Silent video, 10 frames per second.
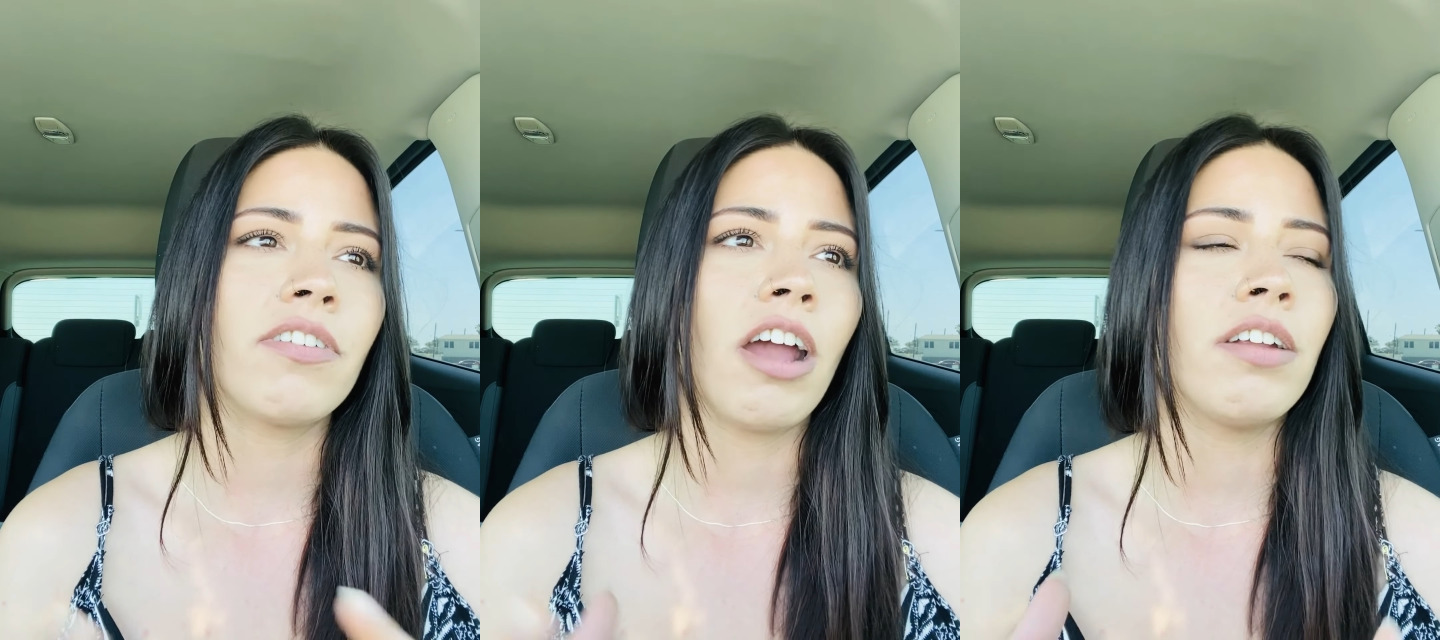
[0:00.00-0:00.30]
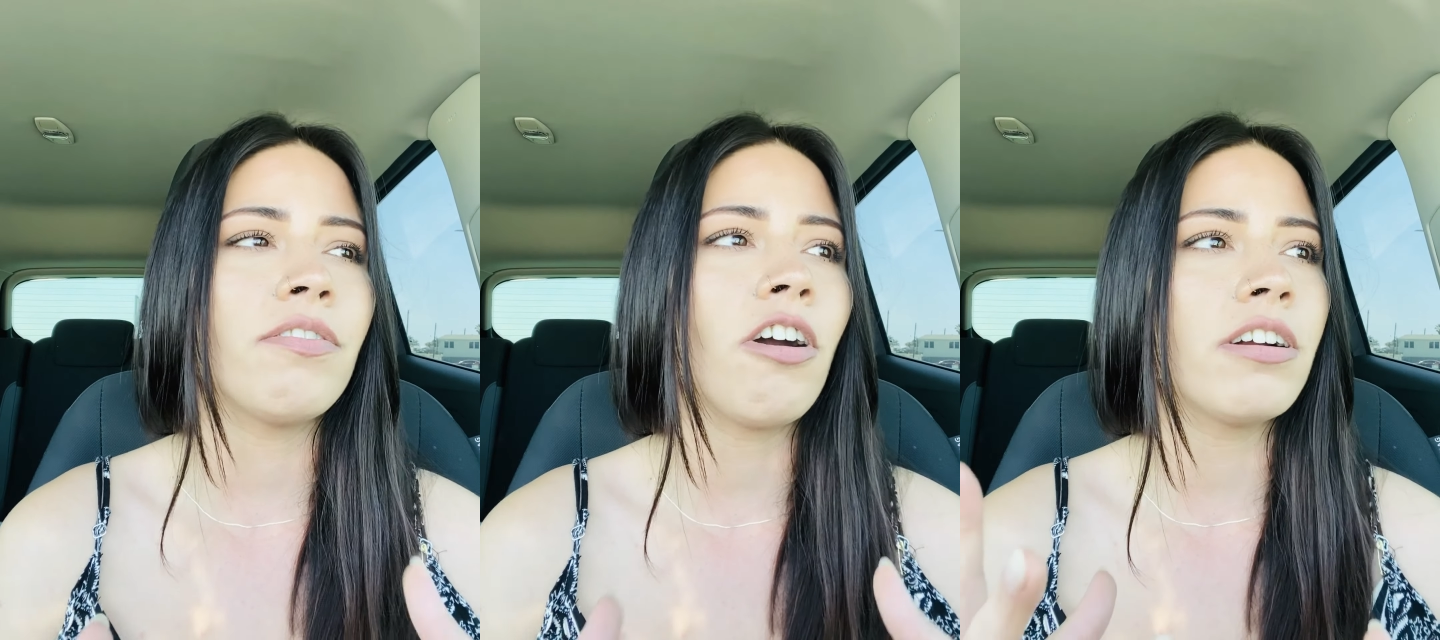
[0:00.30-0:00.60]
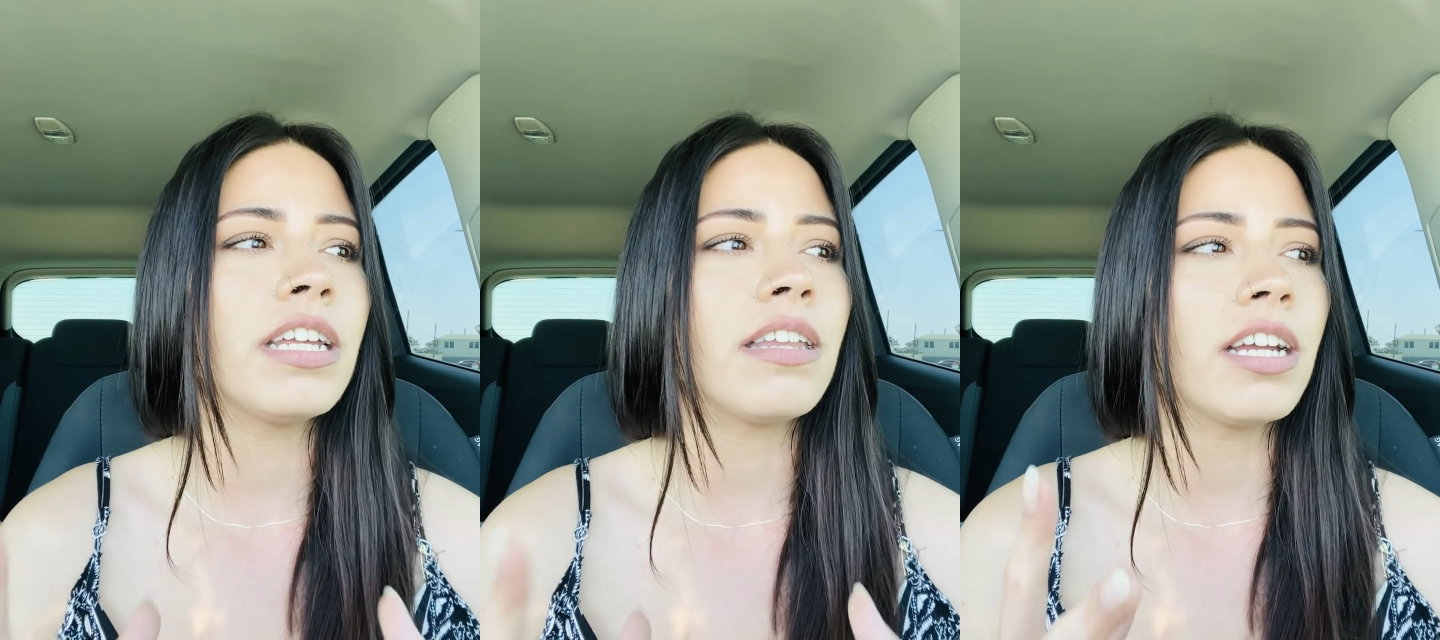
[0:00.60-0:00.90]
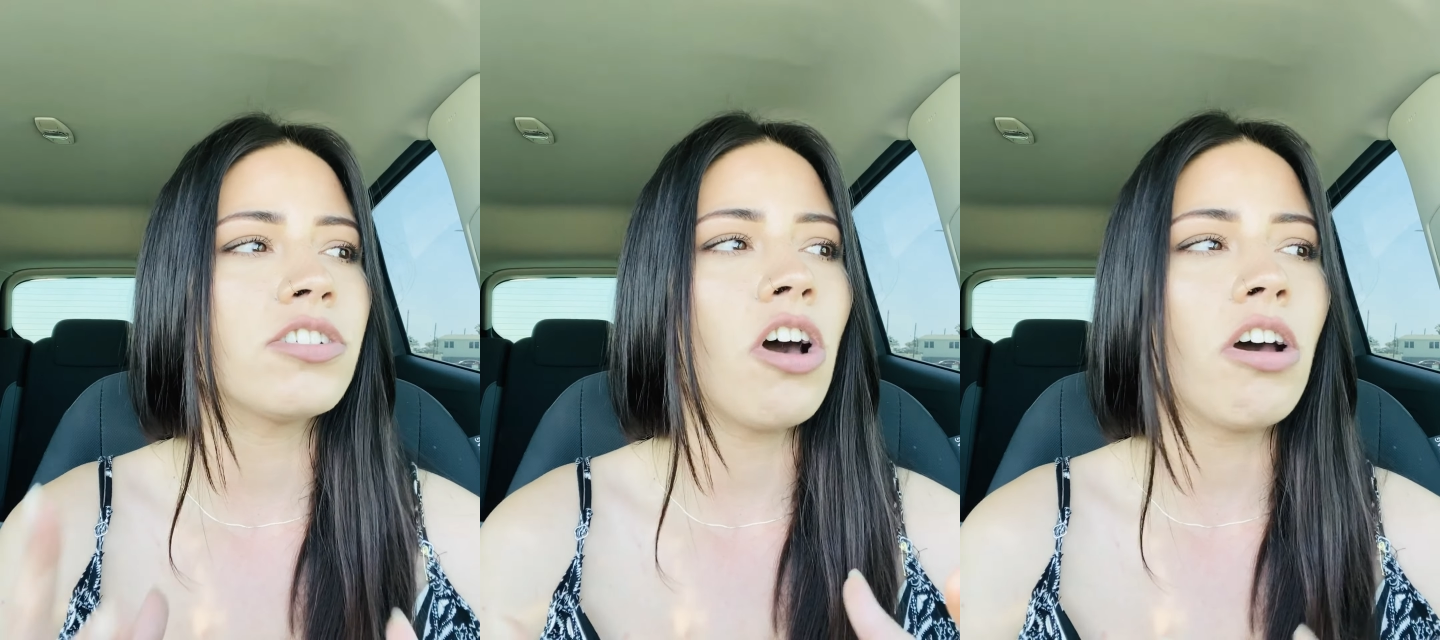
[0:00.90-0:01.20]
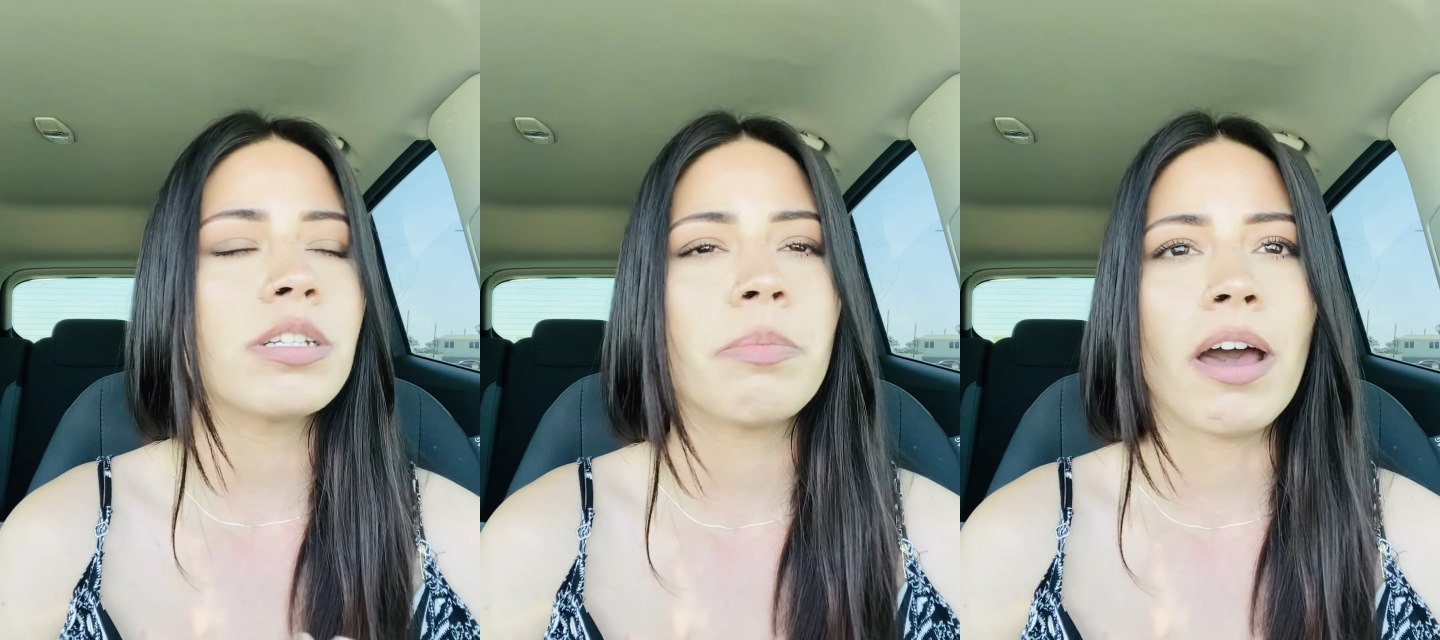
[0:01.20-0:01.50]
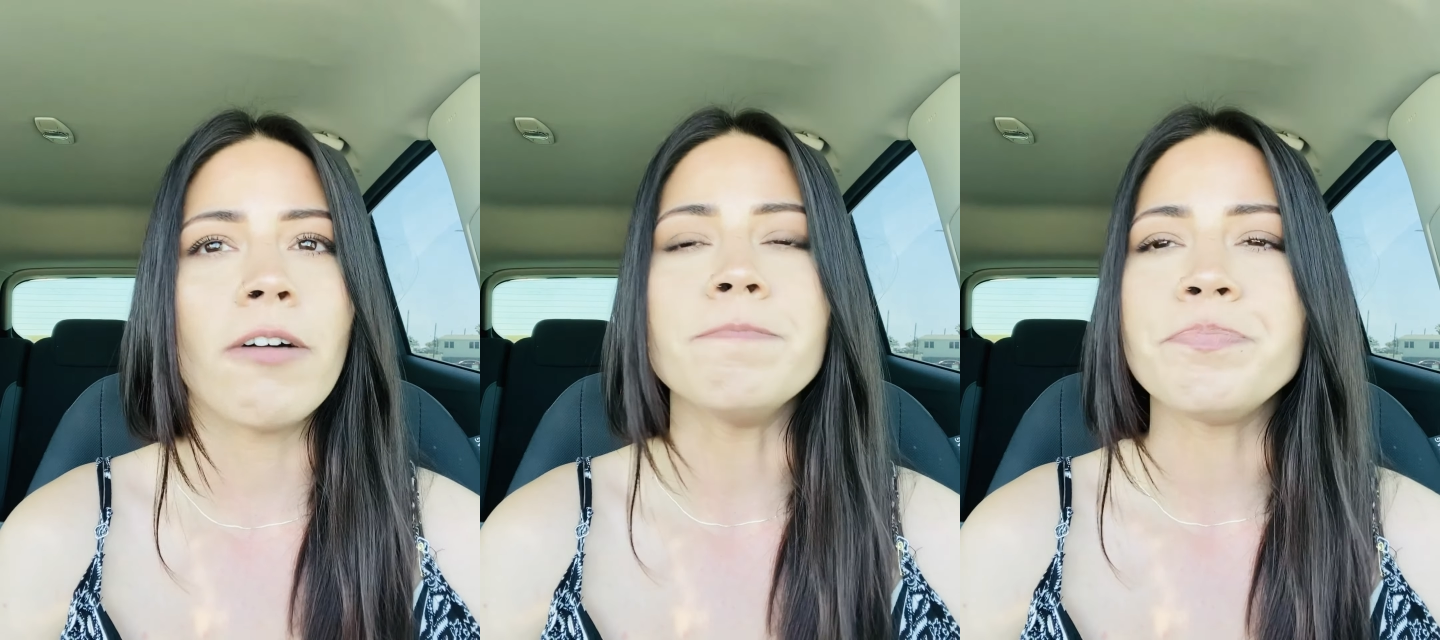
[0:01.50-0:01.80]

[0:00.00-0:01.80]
kind of already like talked about.